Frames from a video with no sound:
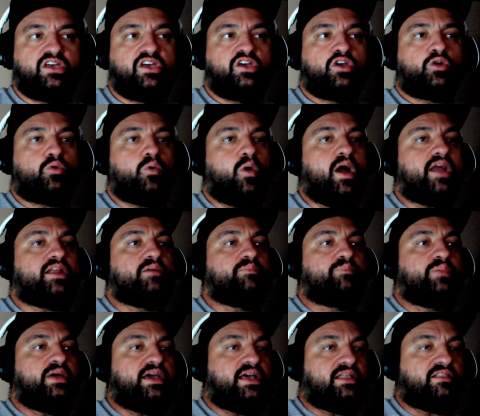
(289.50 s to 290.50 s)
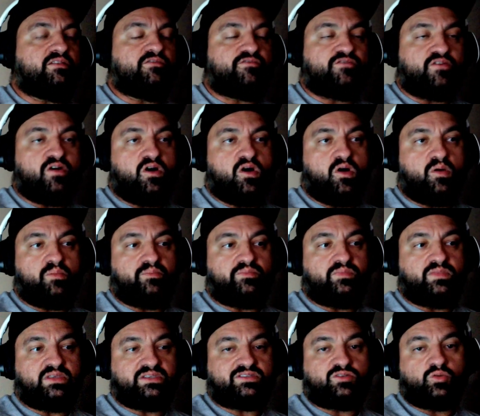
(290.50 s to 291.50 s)
quite a bit from
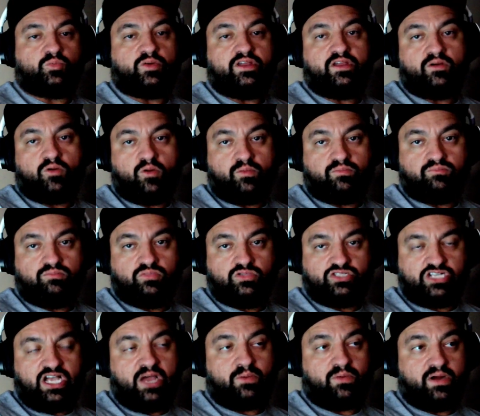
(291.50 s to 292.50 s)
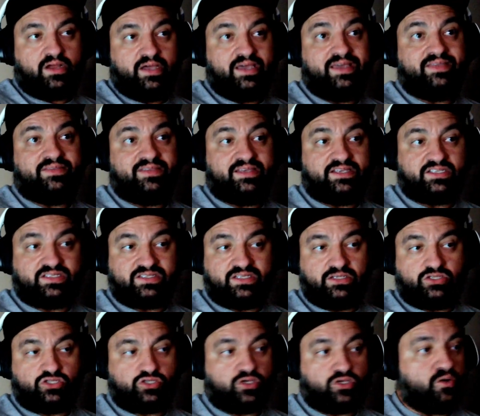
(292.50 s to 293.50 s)
the superhero genre in this
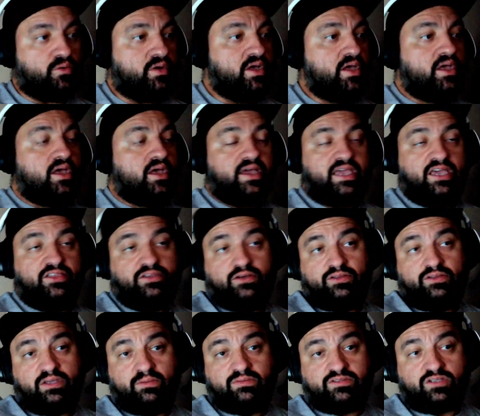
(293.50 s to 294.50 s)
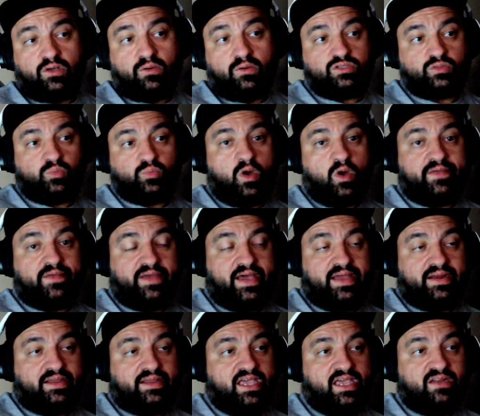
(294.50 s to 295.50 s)
show. Again, the only thing we saw was Wanda, and
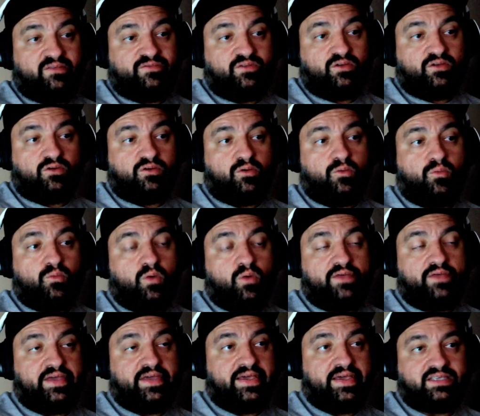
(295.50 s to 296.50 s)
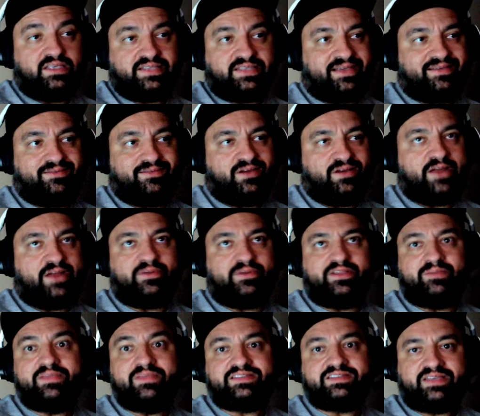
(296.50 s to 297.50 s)
again, if you don't know who Wanda is, like you're not really
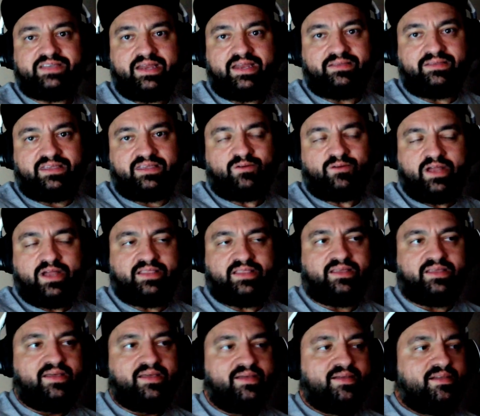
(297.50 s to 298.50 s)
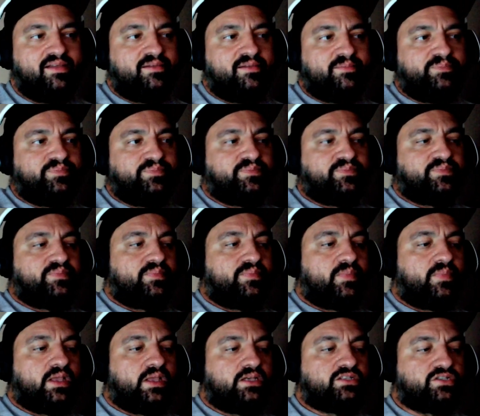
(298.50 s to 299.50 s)
missing anything, right?
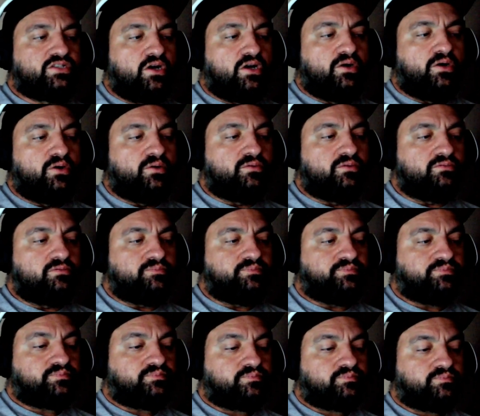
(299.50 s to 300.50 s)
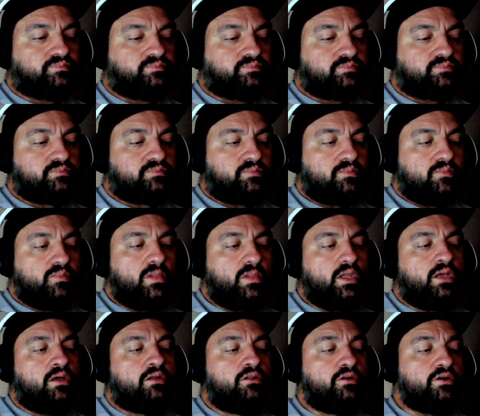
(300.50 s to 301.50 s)
So
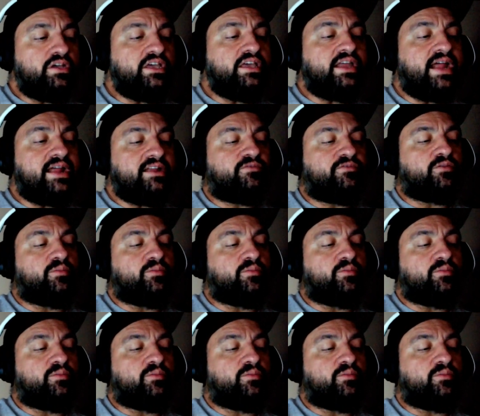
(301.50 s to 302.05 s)
looking at it from